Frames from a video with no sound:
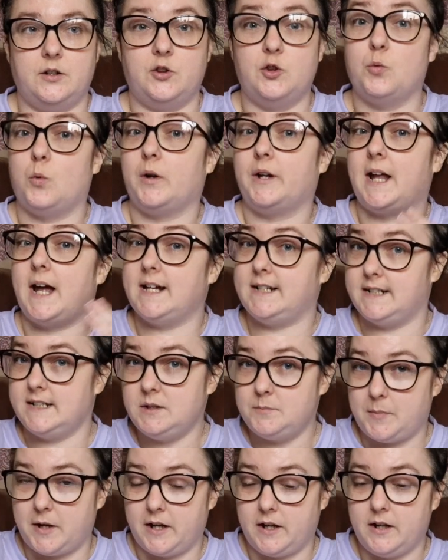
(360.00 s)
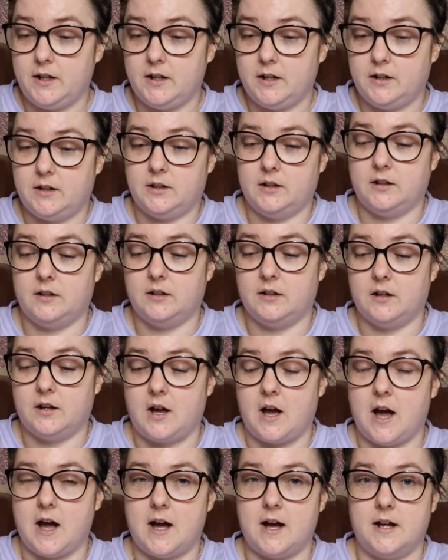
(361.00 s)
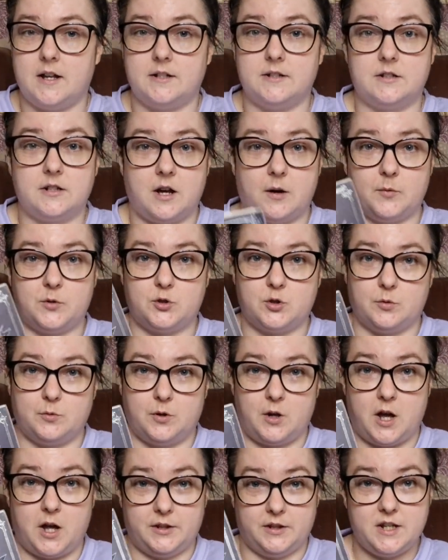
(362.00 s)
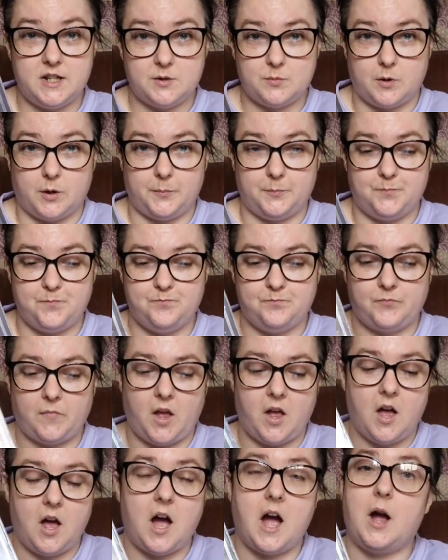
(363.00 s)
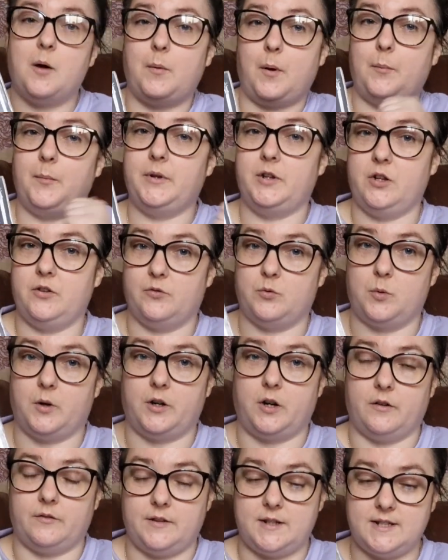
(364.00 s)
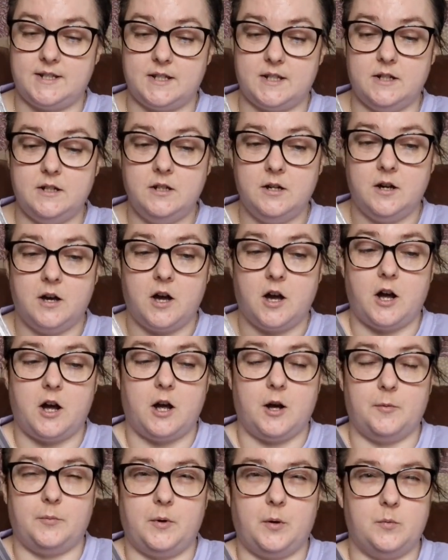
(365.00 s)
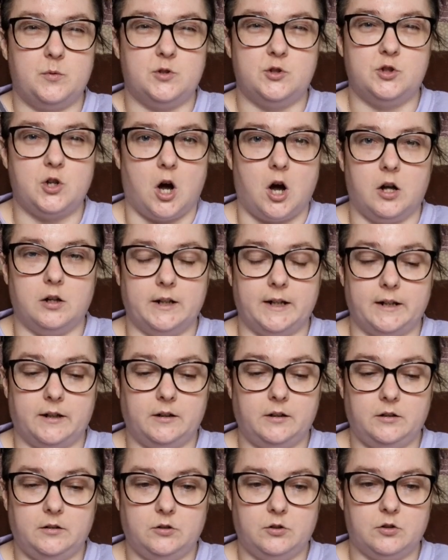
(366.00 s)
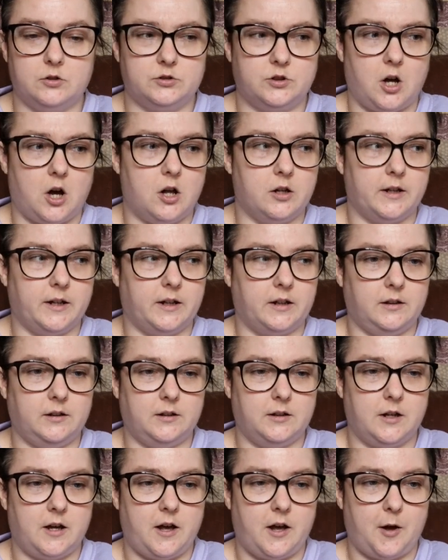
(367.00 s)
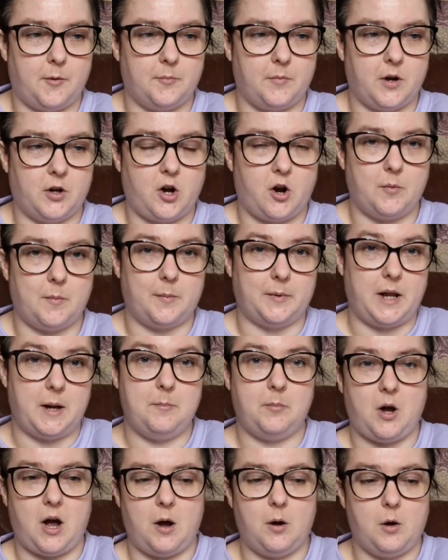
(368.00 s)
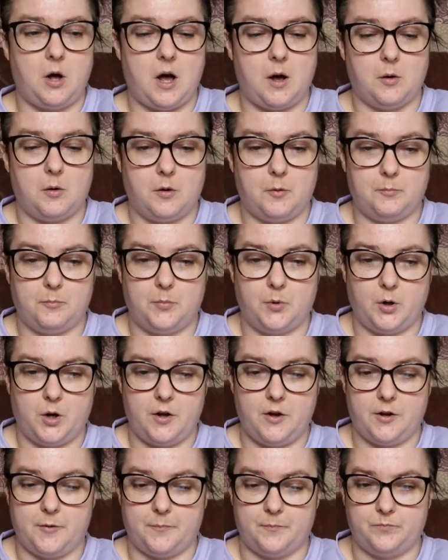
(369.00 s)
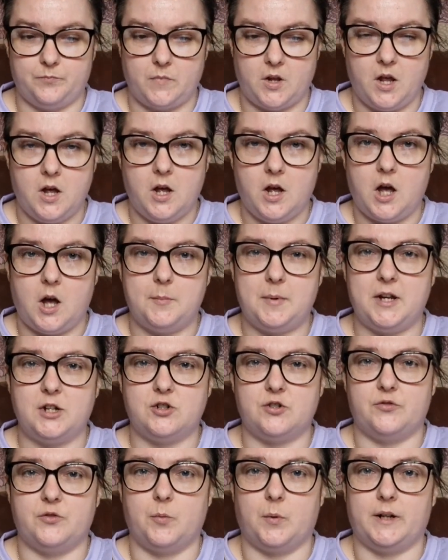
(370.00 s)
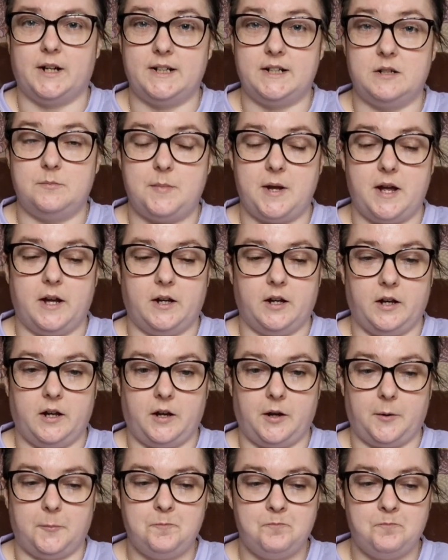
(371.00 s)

the one that I did pick and this one. I went with the other one, obviously. It was called Darling. I can't remember the name, but I'll put a picture of the one I did pick here.